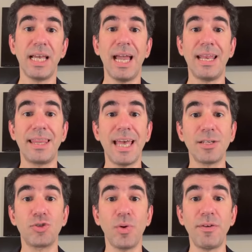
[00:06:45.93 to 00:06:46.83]
And
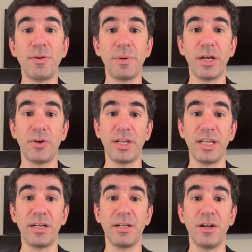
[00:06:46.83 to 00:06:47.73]
thanks to every
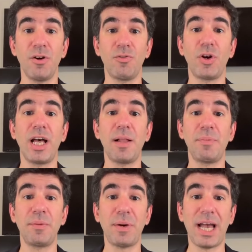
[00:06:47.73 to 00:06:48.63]
pioneer for
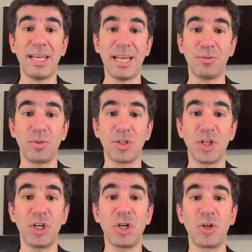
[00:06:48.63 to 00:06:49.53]
helping Pi Network
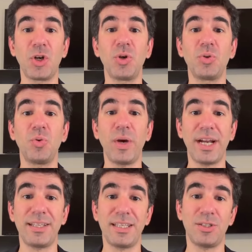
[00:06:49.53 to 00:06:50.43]
grow to where
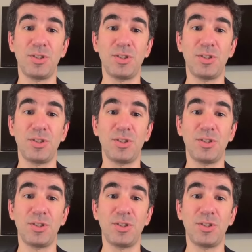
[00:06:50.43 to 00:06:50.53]
it is